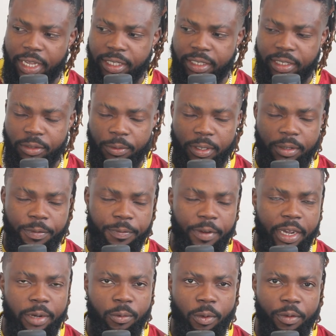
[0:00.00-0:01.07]
case as well, the
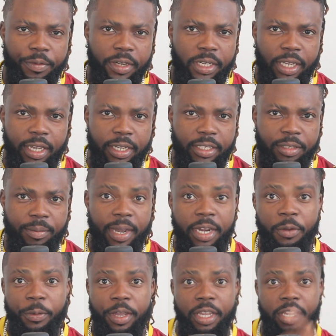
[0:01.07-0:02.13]
fine woven case.
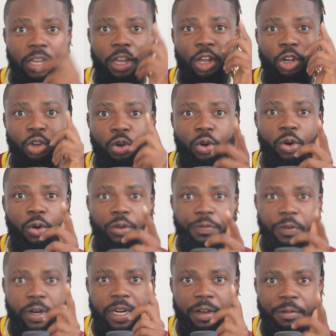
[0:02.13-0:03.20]
By the way, look out
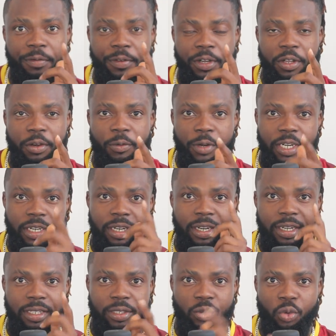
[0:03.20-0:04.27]
for that video within the
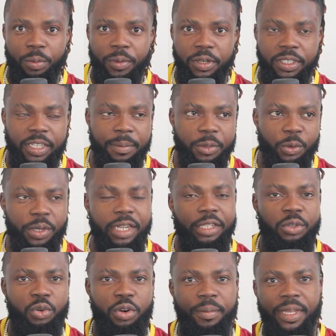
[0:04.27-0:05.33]
next two months. I'm doing a
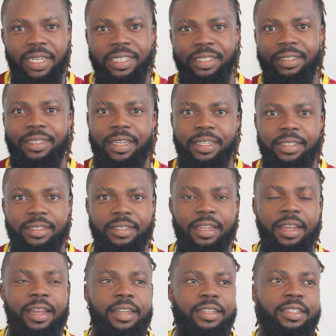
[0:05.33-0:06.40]
durability test
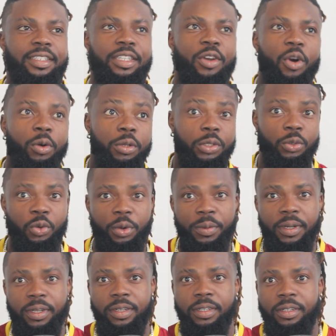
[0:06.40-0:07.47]
to see how
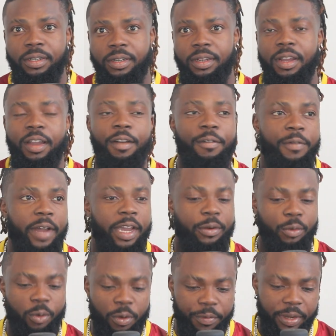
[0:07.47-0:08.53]
durable the
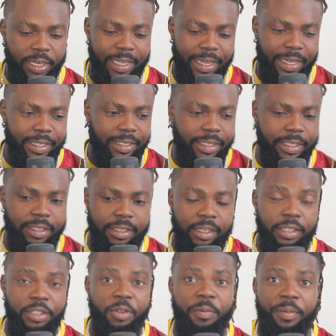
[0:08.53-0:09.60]
fine woven case is.
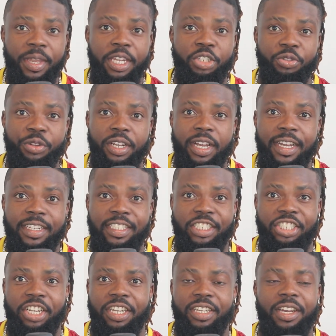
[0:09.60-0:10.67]
So make sure you
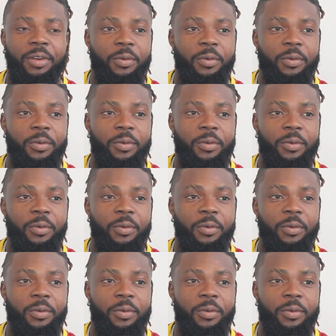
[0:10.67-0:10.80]
guys check